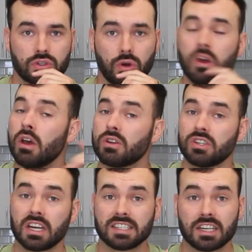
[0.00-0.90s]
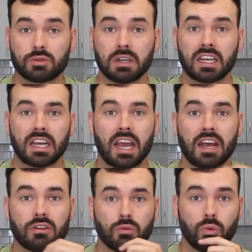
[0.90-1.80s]
So see you guys next week,
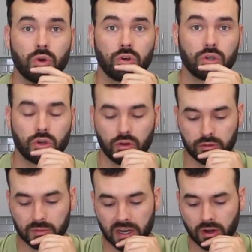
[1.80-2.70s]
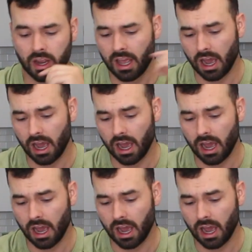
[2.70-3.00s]
and we'll go from there.